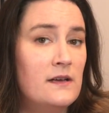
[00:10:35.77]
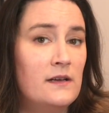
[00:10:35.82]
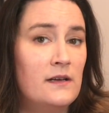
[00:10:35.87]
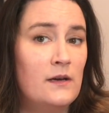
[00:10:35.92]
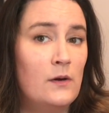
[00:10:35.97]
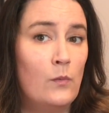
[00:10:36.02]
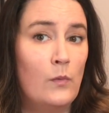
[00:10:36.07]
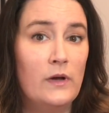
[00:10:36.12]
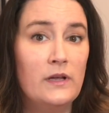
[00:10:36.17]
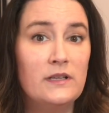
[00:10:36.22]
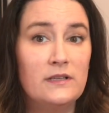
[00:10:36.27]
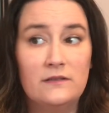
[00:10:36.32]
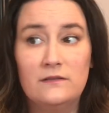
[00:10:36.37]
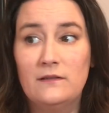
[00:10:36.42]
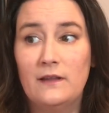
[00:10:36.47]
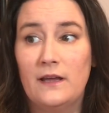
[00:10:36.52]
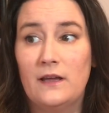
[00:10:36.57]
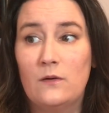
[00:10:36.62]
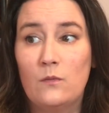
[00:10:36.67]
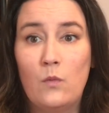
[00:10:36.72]

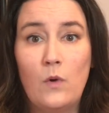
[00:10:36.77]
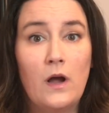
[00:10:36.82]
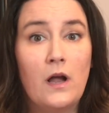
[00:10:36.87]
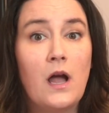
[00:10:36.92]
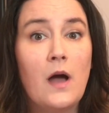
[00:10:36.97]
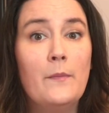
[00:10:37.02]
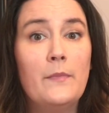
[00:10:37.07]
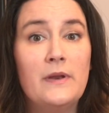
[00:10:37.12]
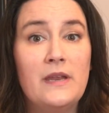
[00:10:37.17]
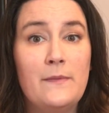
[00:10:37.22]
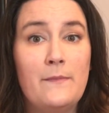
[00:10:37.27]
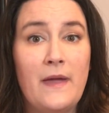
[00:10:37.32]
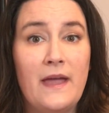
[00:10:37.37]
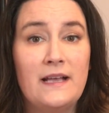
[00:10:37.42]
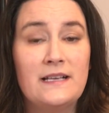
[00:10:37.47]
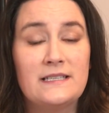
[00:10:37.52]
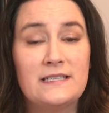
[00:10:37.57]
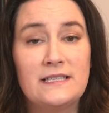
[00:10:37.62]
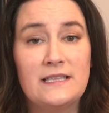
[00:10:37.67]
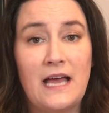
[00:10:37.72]
What company
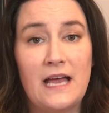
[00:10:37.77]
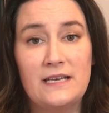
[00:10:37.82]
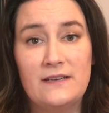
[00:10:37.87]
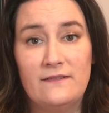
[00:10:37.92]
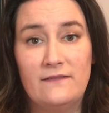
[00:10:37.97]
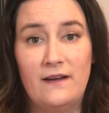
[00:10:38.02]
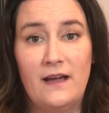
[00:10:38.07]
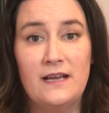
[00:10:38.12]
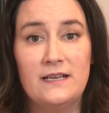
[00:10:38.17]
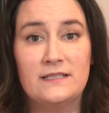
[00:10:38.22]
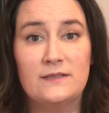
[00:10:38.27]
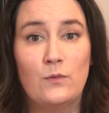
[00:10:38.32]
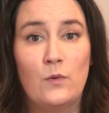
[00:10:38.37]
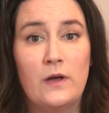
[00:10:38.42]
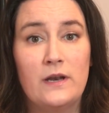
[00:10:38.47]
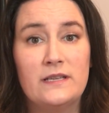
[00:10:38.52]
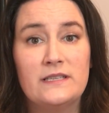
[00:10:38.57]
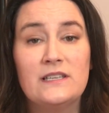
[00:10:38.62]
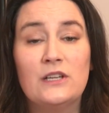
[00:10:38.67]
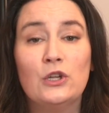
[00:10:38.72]
makes that device? What
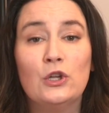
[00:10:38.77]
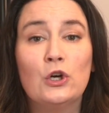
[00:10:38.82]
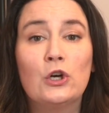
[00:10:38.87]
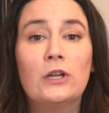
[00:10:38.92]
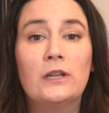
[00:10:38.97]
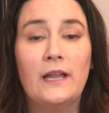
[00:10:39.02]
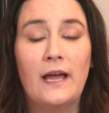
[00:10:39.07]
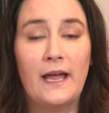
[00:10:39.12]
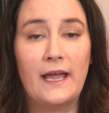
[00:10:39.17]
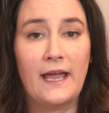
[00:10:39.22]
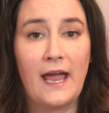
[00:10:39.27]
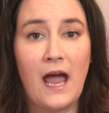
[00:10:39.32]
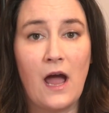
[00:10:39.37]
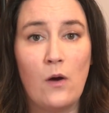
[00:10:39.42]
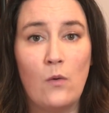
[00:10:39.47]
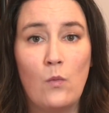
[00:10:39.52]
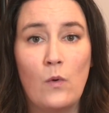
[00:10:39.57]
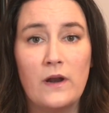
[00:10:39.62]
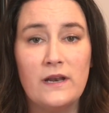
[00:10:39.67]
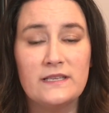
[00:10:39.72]
does it look like?
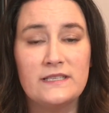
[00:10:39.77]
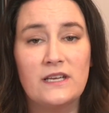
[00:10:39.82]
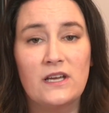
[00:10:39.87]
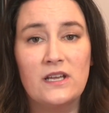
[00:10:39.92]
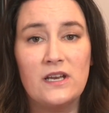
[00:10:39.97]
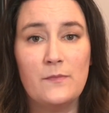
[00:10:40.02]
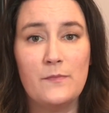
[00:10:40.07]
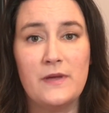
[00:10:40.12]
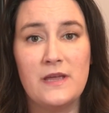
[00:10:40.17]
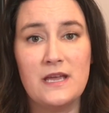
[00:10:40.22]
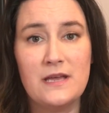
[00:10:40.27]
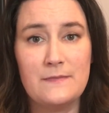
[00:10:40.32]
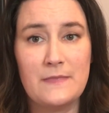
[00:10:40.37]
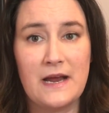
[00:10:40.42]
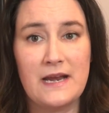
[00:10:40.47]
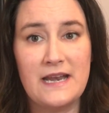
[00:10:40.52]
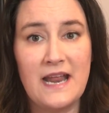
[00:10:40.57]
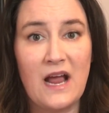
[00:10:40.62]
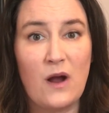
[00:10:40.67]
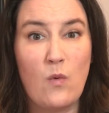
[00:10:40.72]
What is it going to be in my
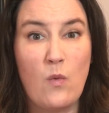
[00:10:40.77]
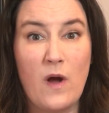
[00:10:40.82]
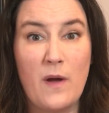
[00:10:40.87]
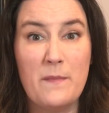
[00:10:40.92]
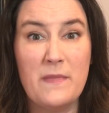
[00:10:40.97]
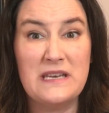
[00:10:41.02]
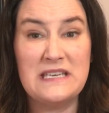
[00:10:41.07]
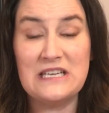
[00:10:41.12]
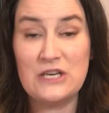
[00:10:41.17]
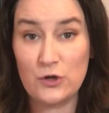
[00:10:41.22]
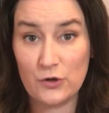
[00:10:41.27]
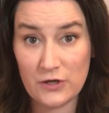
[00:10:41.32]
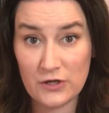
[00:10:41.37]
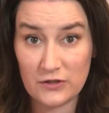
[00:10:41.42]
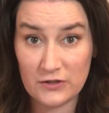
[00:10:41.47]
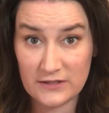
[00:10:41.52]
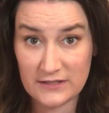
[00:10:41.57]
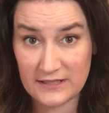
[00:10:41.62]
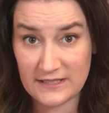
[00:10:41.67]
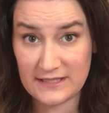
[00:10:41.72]
neck? What
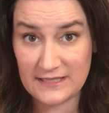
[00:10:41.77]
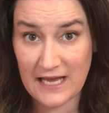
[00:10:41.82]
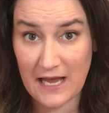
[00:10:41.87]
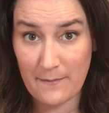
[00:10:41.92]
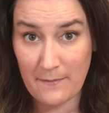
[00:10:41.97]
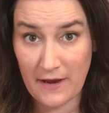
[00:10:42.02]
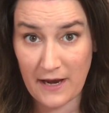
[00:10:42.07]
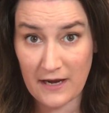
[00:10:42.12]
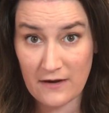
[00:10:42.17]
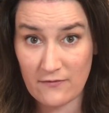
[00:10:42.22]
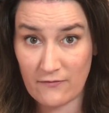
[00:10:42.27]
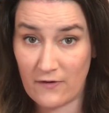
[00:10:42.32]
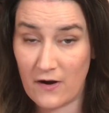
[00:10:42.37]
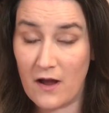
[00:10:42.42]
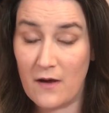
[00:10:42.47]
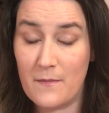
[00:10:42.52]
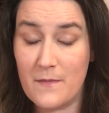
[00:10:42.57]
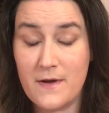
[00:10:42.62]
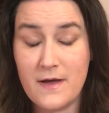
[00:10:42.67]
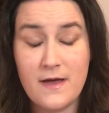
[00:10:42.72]
materials is that made from?